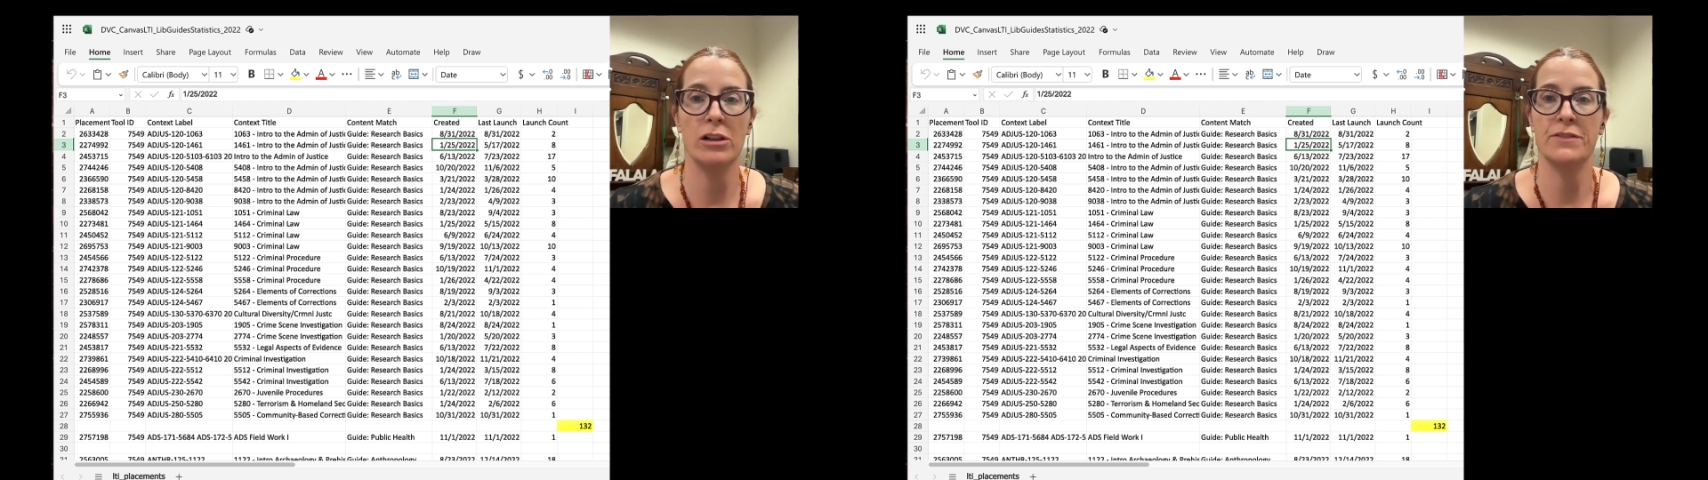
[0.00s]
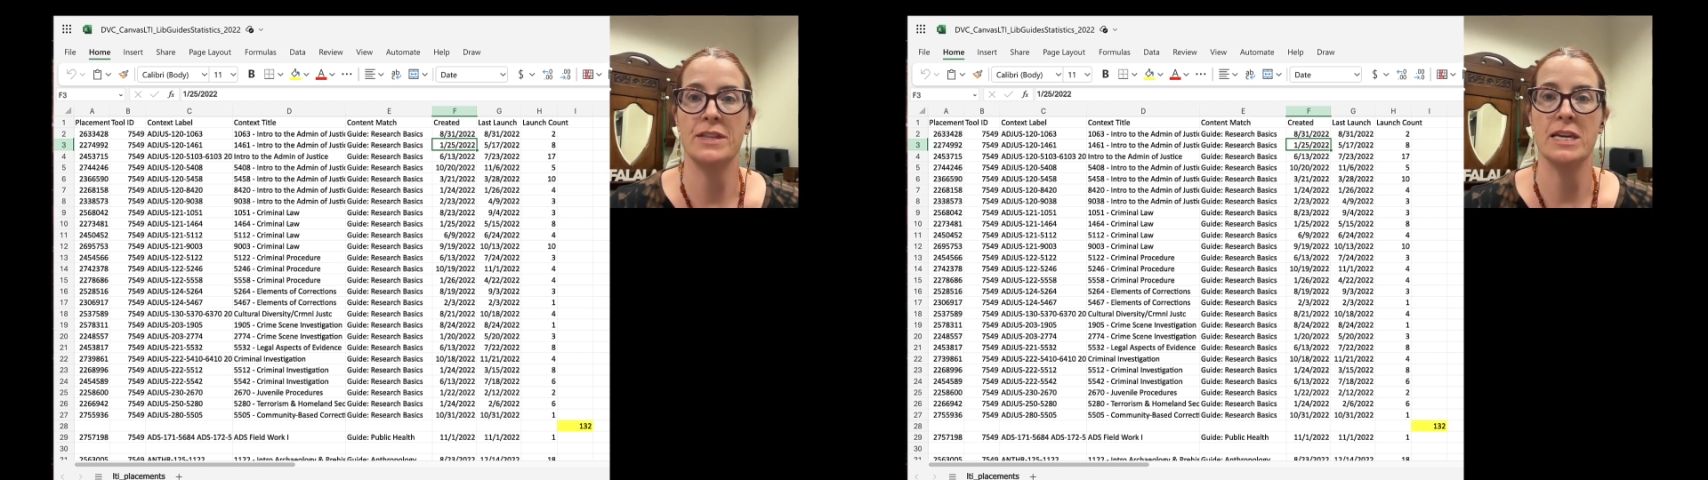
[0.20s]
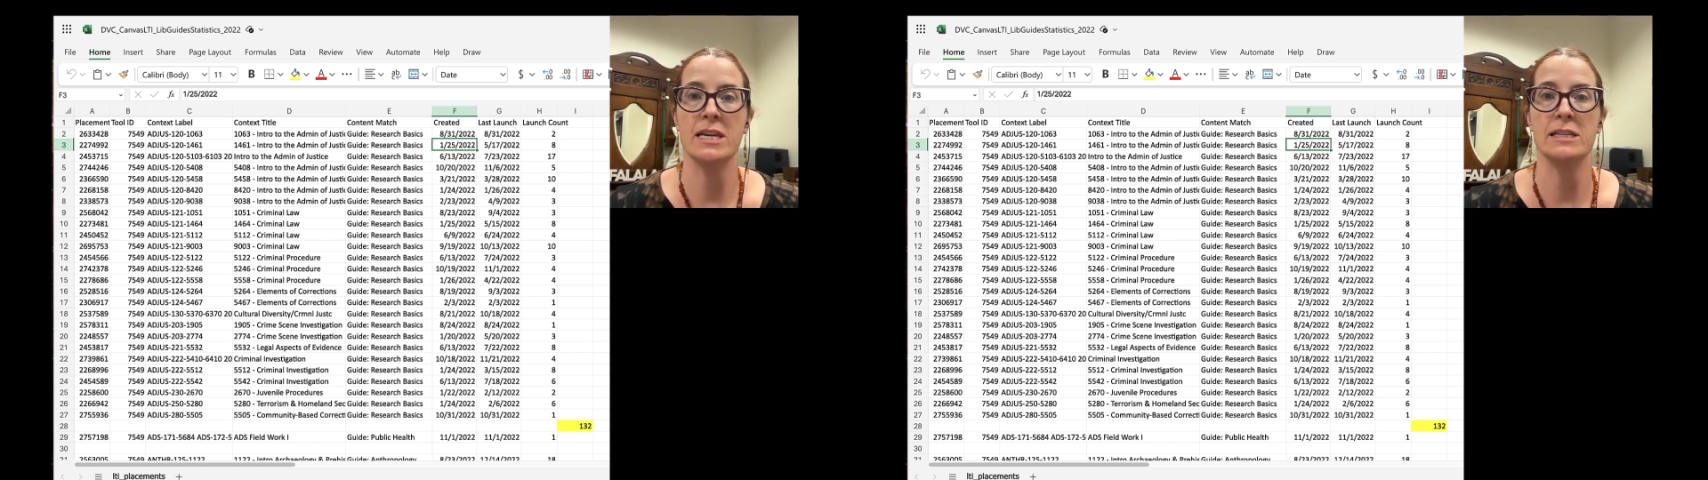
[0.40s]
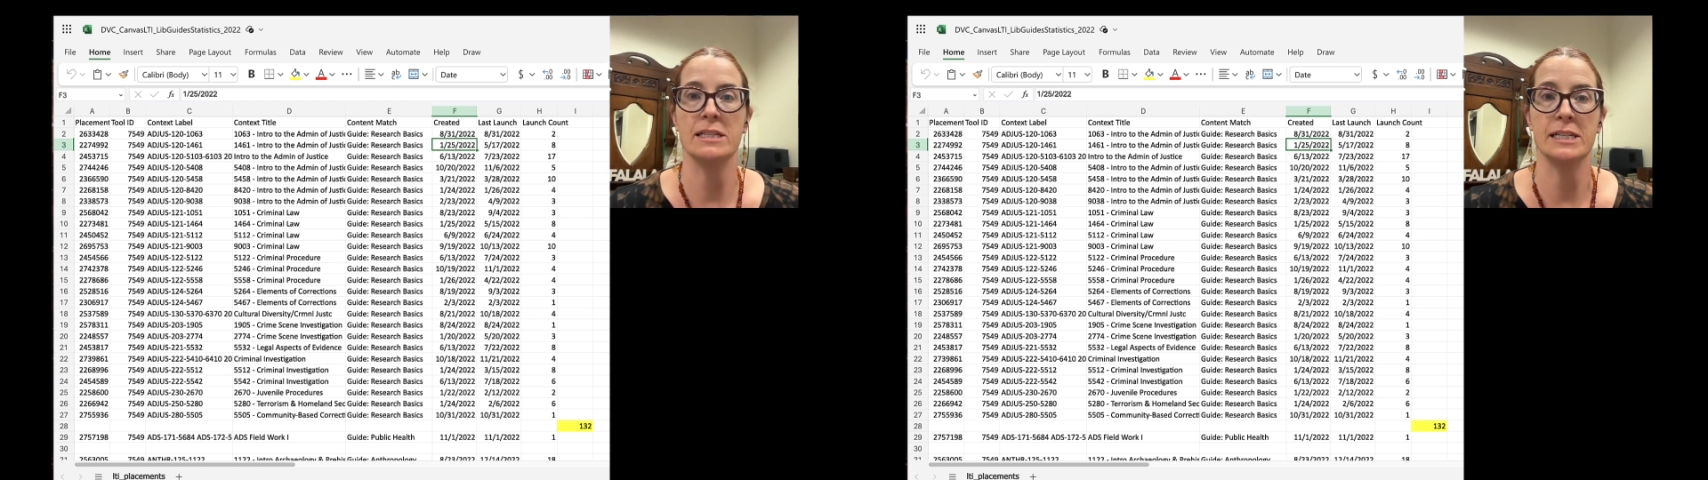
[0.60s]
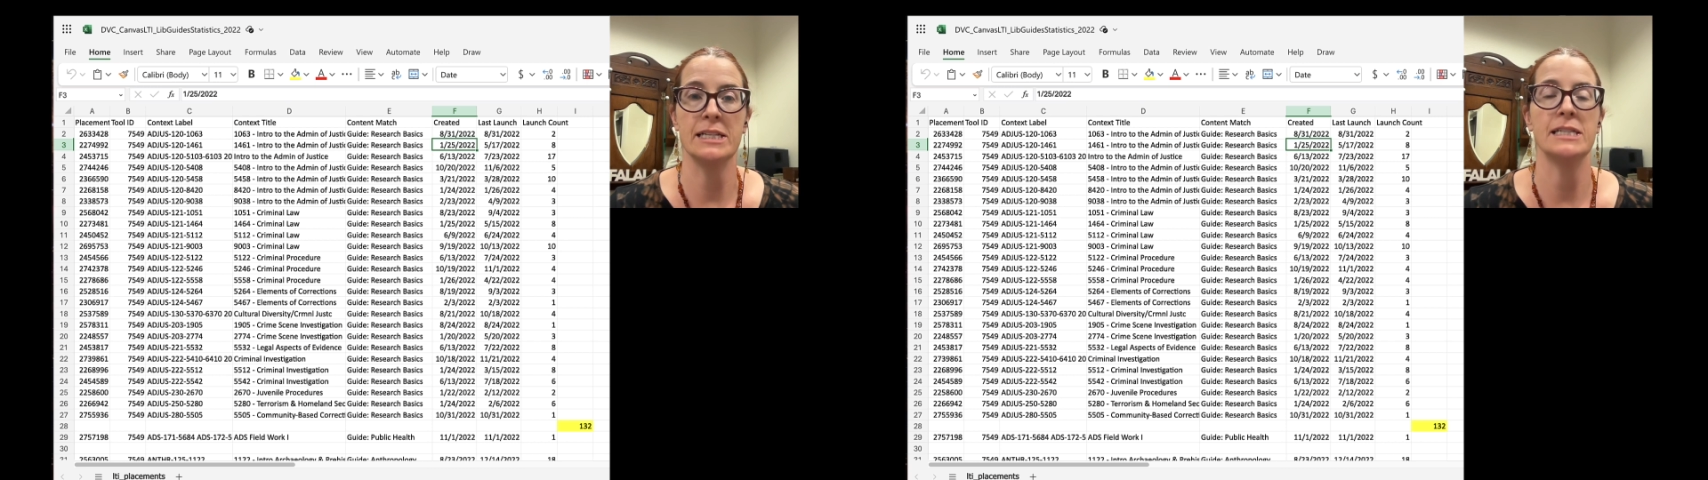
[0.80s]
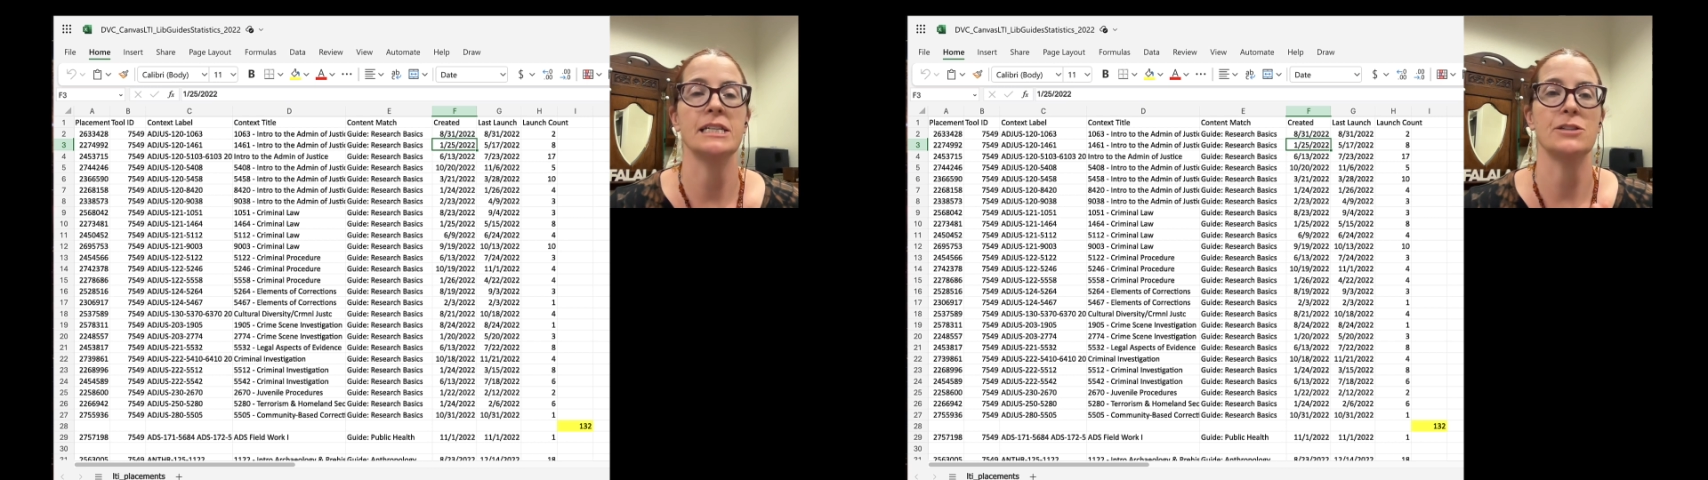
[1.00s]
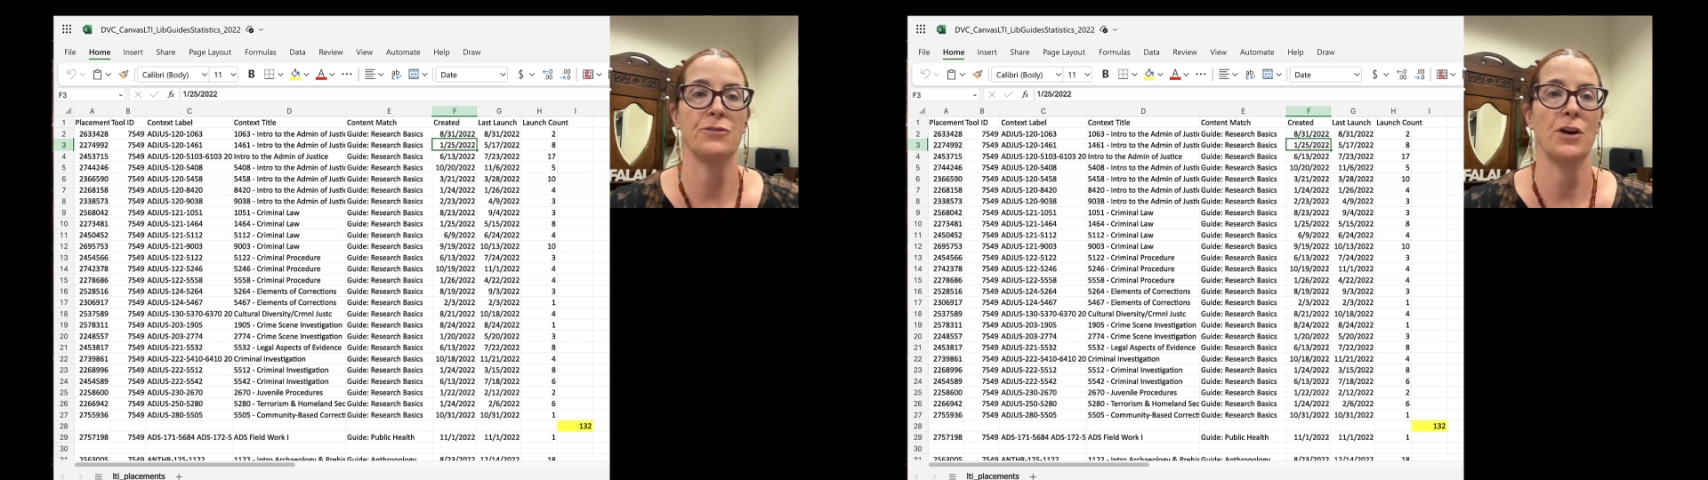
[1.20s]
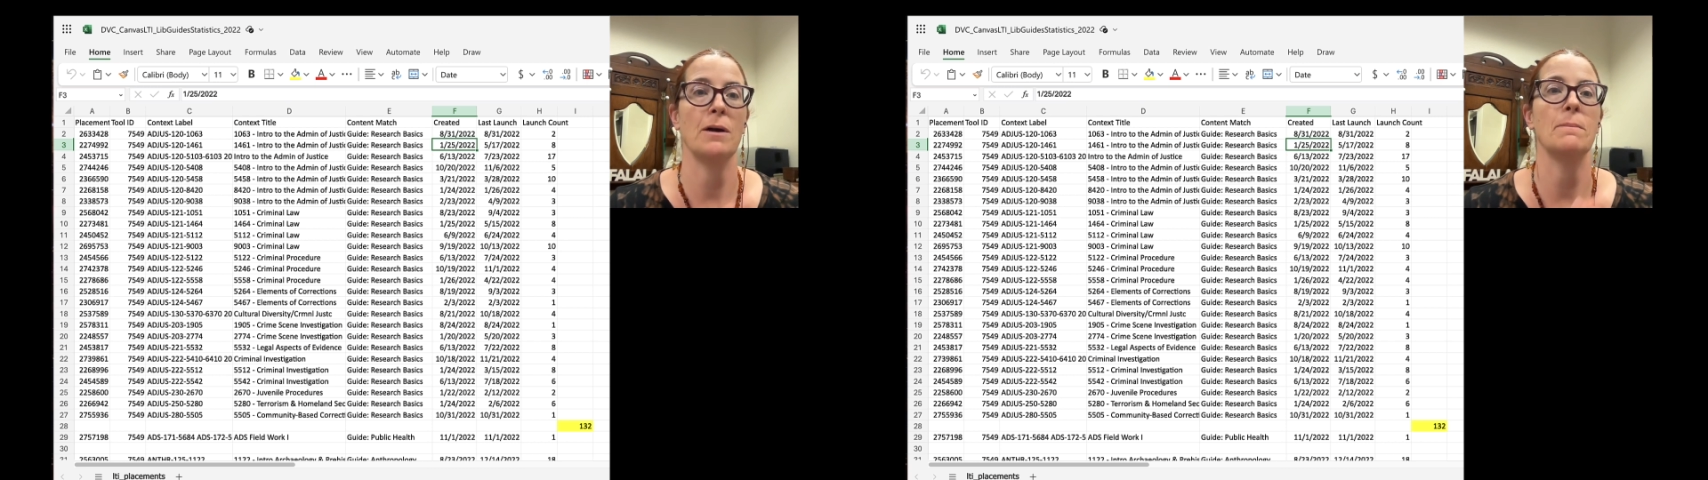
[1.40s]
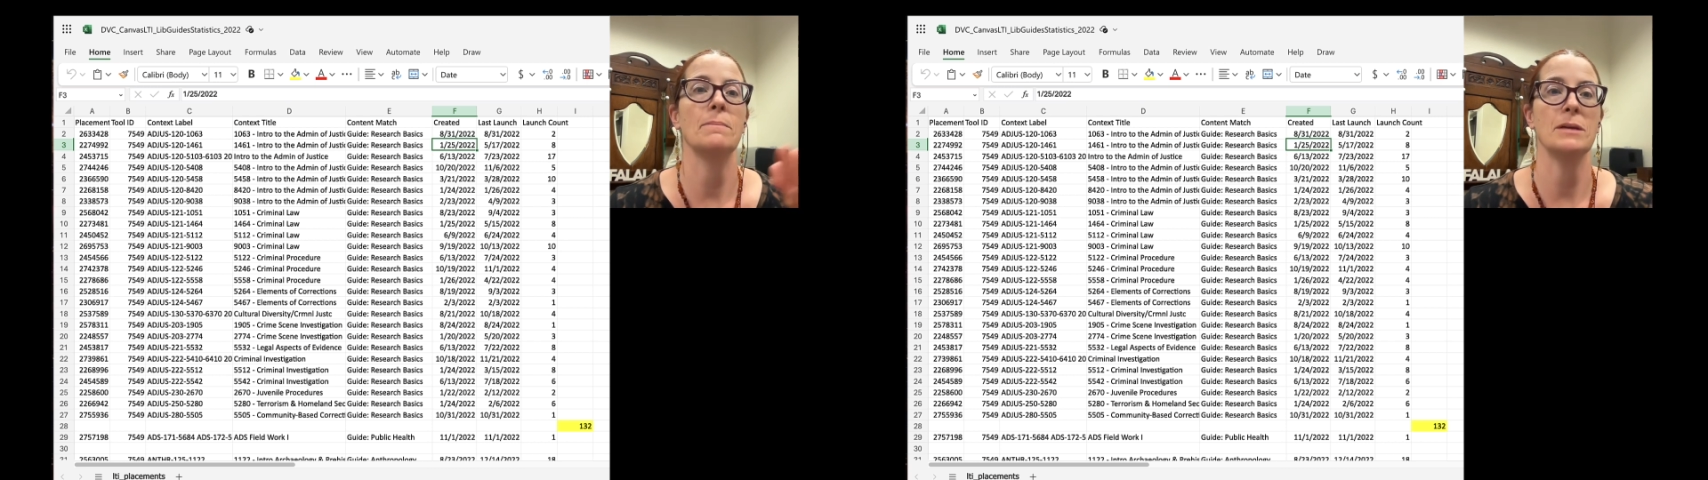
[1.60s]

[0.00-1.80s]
all of the statistics from,